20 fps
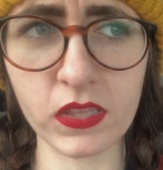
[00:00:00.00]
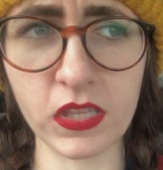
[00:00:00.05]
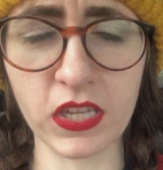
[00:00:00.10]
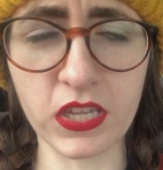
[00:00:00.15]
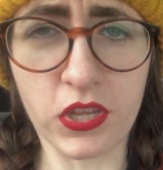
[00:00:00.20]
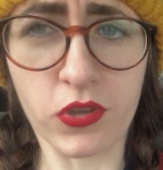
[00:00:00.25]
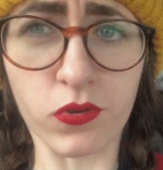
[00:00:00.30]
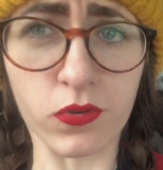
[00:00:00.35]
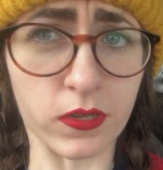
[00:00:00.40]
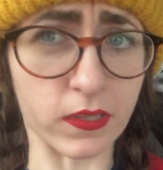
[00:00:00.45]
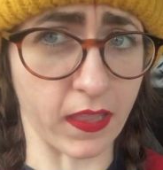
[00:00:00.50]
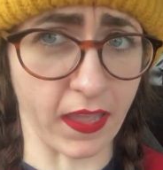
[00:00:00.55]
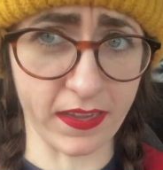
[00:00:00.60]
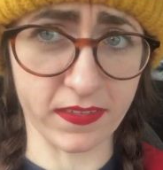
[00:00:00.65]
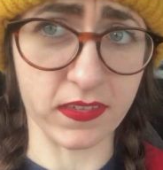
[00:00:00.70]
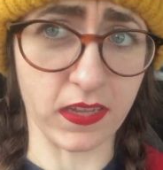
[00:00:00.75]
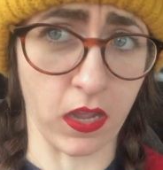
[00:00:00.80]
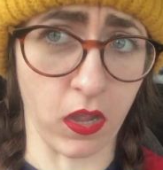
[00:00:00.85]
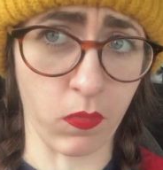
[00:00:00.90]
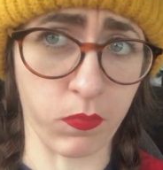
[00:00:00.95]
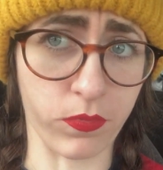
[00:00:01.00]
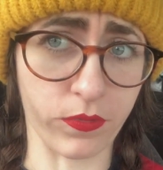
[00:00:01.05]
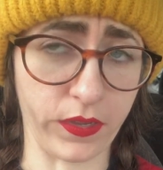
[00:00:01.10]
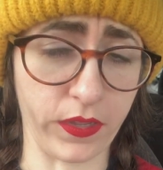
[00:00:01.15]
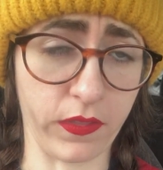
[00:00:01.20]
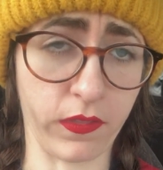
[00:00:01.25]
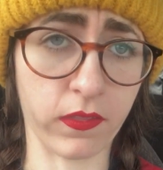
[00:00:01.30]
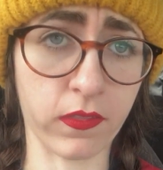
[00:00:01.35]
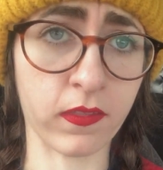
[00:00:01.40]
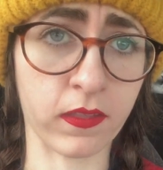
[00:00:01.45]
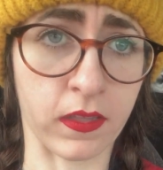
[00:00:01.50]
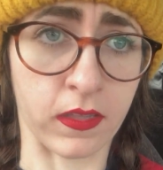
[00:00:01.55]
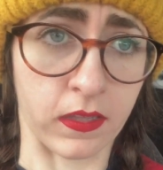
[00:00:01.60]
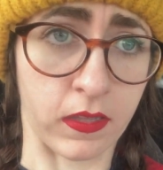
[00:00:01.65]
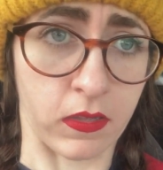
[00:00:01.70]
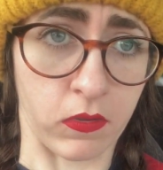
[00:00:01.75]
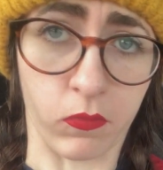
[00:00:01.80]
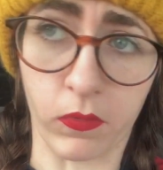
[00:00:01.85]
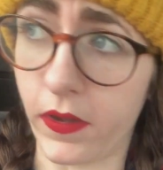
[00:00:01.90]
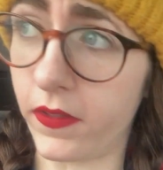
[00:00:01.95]
that you would like to help with,
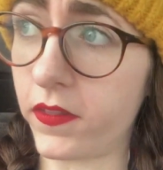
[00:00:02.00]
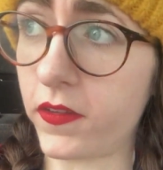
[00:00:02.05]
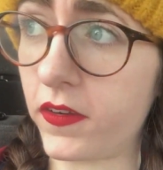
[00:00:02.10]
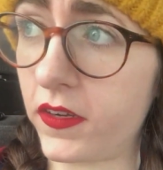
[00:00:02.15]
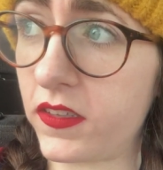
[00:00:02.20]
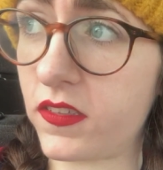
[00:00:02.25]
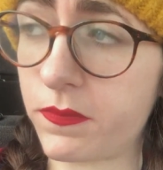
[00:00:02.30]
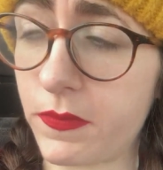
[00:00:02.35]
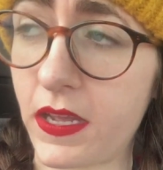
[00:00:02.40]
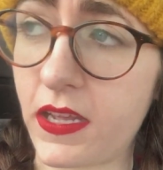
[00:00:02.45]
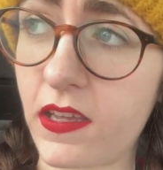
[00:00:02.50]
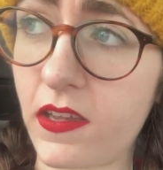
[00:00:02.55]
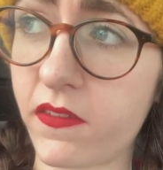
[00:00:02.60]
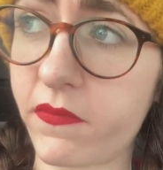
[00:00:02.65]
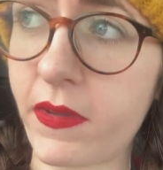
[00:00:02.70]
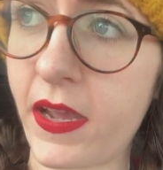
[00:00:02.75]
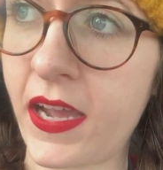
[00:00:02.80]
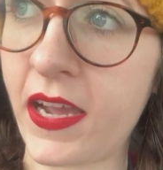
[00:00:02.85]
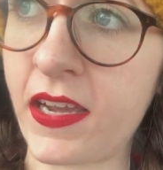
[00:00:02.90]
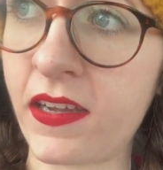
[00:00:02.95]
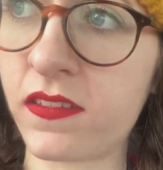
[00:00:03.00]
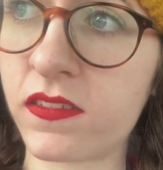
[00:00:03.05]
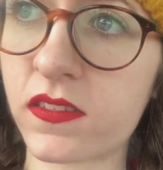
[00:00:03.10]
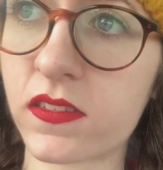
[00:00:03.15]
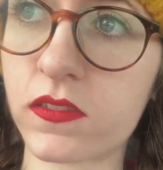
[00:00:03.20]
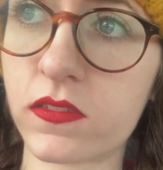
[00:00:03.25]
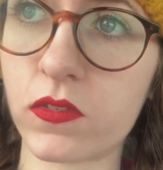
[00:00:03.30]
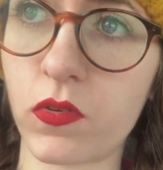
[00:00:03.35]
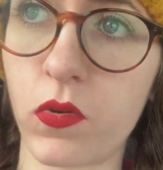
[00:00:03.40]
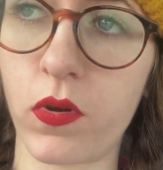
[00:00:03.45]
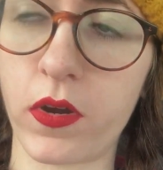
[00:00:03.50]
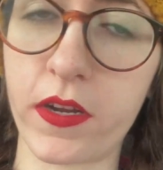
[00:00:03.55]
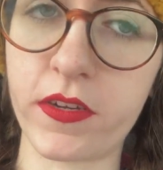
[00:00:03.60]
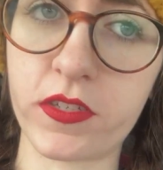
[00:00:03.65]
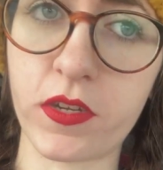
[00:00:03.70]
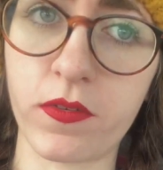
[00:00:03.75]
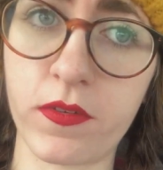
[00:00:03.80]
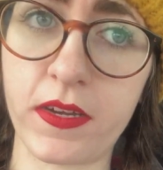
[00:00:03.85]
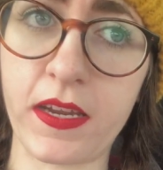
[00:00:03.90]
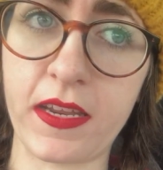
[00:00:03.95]
whether it's making masks or
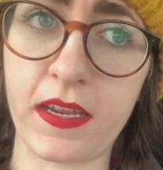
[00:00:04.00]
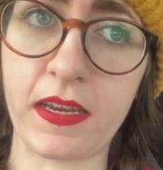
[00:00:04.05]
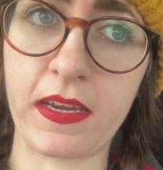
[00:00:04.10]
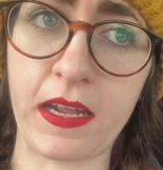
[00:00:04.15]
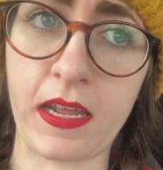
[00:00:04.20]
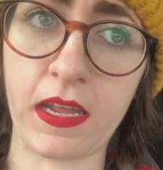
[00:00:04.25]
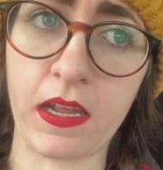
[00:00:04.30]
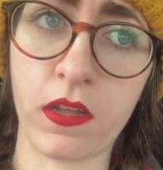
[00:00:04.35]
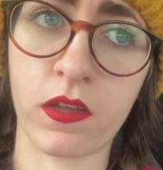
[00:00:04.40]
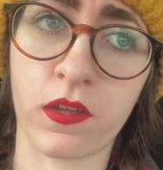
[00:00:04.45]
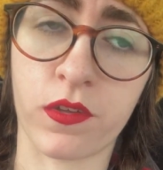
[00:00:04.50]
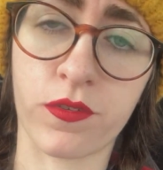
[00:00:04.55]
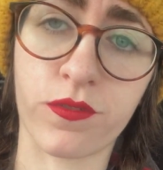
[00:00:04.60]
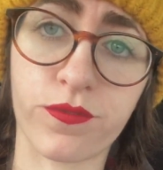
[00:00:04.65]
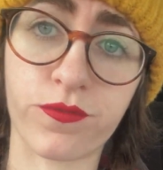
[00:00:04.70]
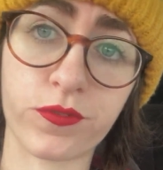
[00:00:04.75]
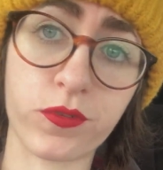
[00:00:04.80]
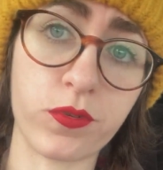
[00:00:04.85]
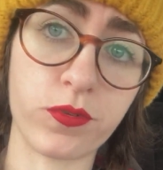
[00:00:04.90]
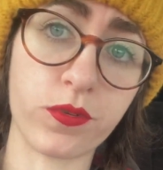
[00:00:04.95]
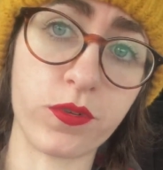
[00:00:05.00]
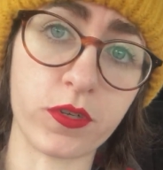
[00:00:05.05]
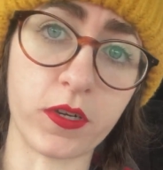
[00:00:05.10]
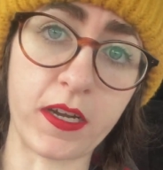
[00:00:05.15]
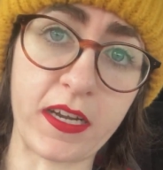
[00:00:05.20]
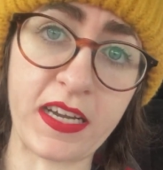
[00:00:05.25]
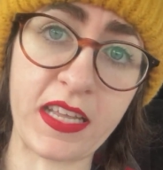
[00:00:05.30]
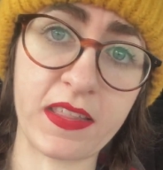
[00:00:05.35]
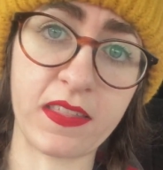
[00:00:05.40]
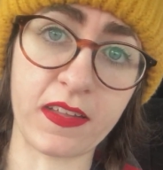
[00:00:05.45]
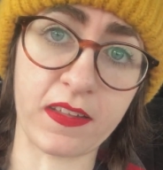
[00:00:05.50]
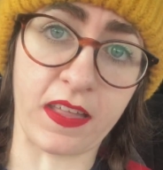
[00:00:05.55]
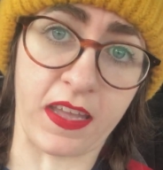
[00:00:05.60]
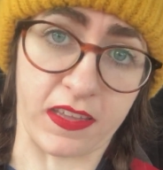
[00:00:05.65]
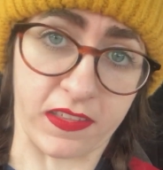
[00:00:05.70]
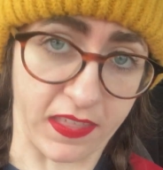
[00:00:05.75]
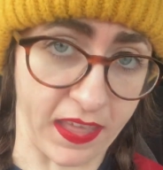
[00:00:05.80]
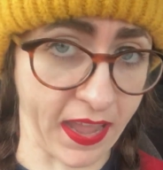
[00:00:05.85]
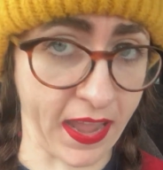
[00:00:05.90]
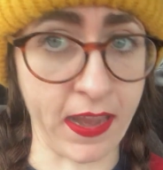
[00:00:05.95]
donating food or anything
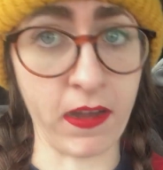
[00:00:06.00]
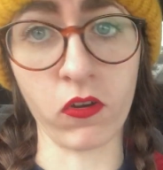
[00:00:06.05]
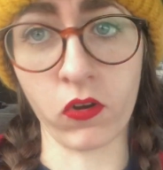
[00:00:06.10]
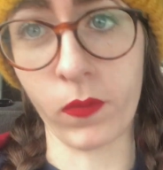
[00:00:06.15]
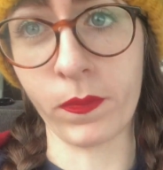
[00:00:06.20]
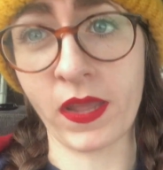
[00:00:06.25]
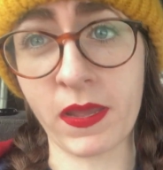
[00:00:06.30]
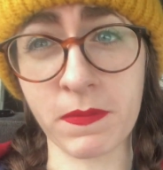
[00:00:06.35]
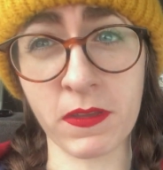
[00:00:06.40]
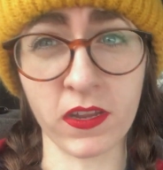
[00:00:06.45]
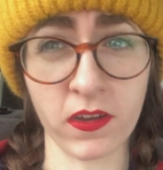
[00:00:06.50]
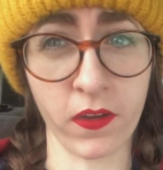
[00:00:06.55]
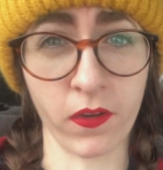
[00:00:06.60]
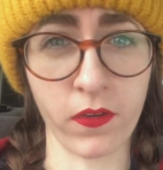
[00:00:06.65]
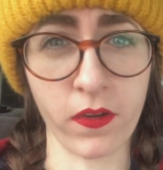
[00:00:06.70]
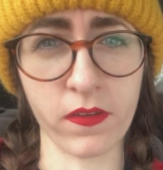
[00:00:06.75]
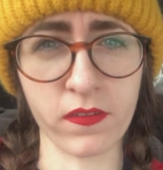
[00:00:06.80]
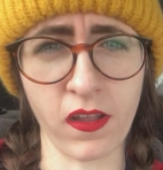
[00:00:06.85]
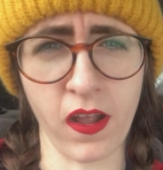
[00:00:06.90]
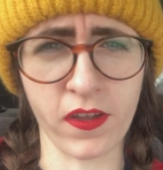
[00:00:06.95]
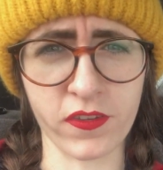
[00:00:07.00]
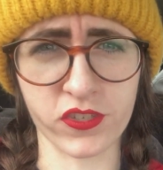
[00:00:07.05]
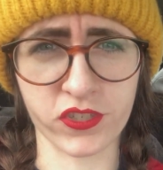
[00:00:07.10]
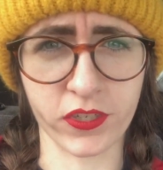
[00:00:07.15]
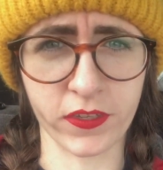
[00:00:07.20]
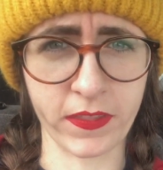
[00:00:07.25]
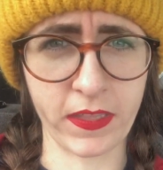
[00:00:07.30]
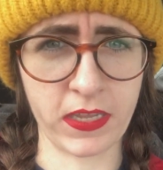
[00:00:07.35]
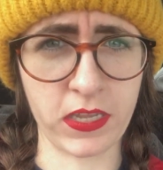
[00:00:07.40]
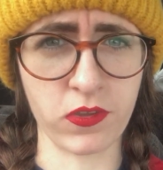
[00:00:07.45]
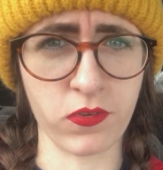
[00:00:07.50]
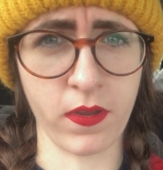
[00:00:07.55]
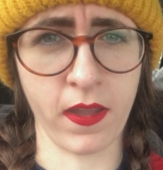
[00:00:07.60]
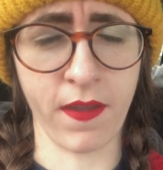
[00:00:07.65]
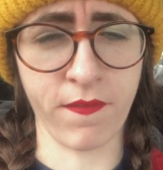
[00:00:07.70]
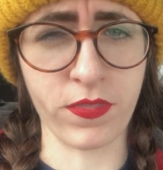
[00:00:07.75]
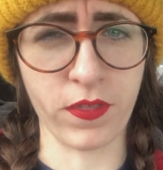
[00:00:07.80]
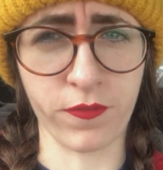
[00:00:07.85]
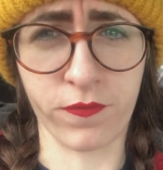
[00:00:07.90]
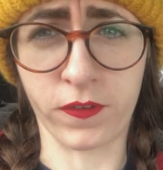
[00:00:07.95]
like that, or maybe you're not sure that you
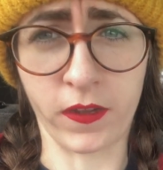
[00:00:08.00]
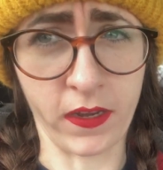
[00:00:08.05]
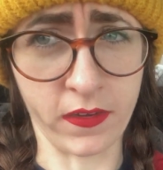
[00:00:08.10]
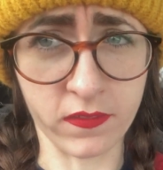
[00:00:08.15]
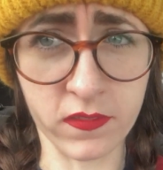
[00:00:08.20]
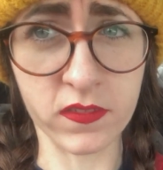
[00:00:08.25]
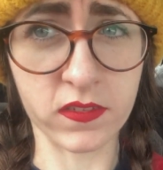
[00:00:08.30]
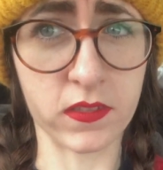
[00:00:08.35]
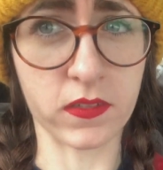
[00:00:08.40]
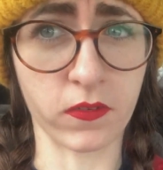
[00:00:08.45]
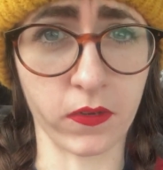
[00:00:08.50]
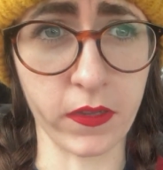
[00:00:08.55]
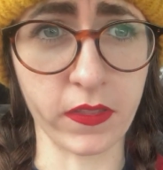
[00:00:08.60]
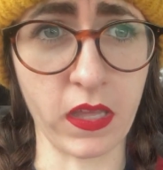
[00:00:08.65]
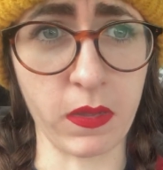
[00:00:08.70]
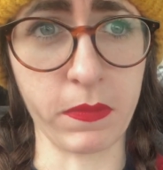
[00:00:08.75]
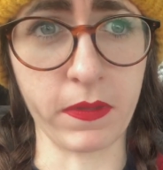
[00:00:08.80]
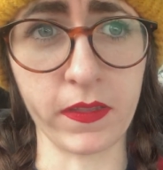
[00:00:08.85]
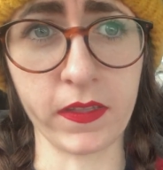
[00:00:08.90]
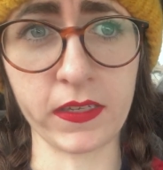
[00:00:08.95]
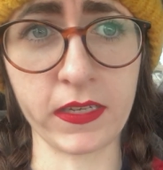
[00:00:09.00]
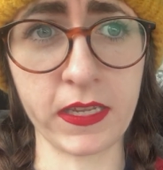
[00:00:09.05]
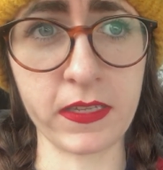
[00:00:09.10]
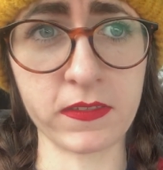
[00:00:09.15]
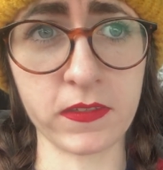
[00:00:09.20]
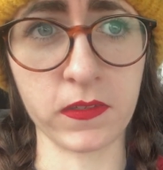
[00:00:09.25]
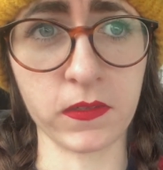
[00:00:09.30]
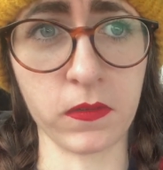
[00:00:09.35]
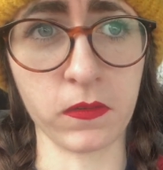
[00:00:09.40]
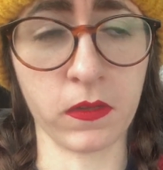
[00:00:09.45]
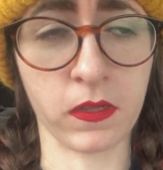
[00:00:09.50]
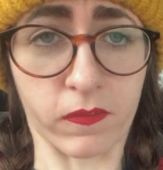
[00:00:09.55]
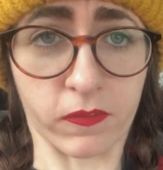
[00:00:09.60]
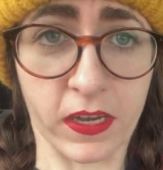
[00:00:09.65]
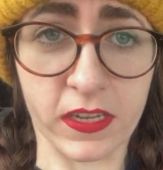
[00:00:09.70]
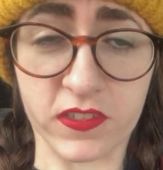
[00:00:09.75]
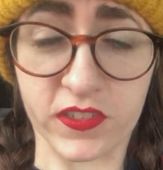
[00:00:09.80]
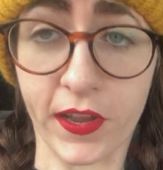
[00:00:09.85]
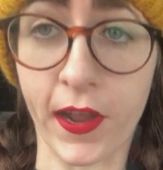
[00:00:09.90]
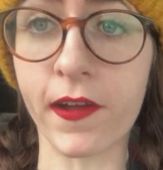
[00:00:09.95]
have the funds or the ability to,
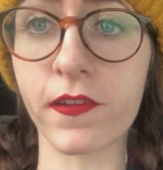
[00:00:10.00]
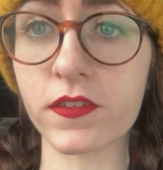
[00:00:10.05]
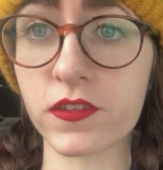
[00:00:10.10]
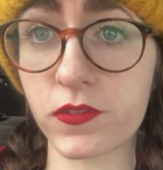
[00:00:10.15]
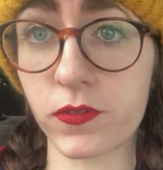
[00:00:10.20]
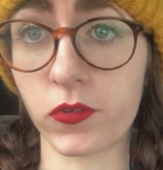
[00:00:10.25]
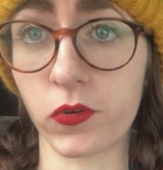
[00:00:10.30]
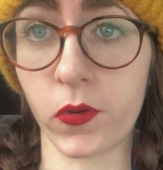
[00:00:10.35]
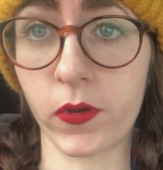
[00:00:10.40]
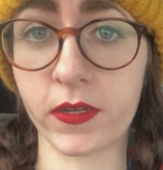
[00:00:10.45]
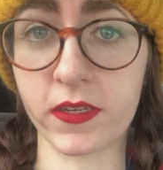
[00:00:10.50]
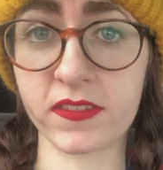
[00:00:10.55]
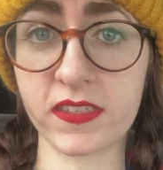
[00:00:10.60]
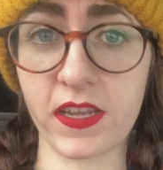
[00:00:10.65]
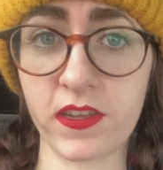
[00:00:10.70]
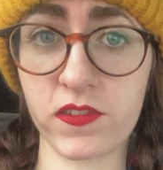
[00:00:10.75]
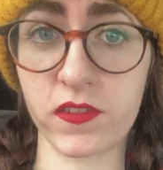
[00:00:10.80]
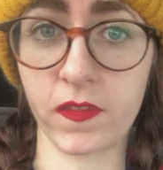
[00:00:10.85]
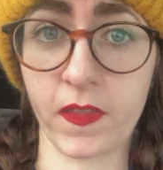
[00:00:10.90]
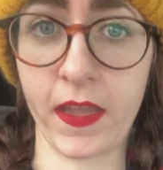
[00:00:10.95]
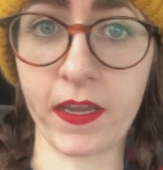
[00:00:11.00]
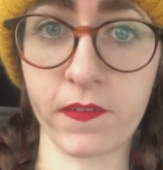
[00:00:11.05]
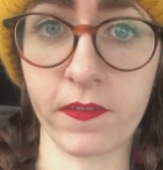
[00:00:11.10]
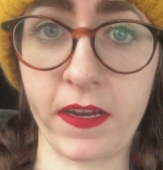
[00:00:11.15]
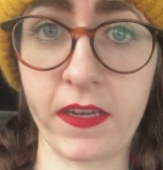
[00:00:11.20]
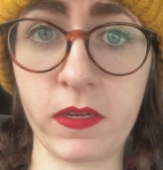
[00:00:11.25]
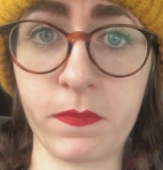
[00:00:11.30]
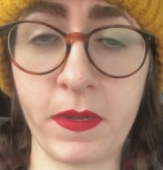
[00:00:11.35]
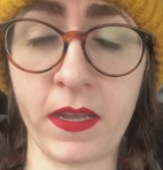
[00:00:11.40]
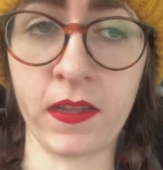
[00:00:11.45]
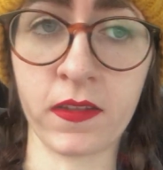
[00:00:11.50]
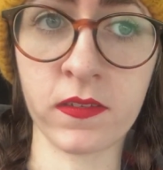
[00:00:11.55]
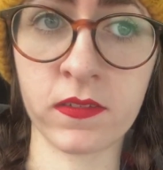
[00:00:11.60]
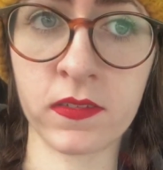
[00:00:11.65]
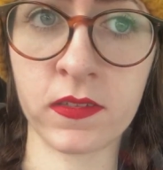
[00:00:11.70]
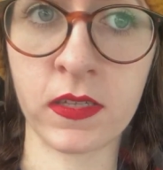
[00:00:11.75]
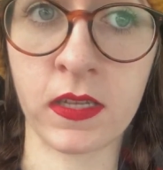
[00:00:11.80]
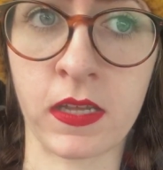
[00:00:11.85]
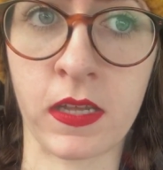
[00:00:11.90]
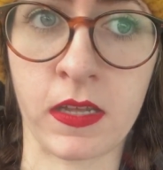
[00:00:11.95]
reach out to an organization like Random Acts.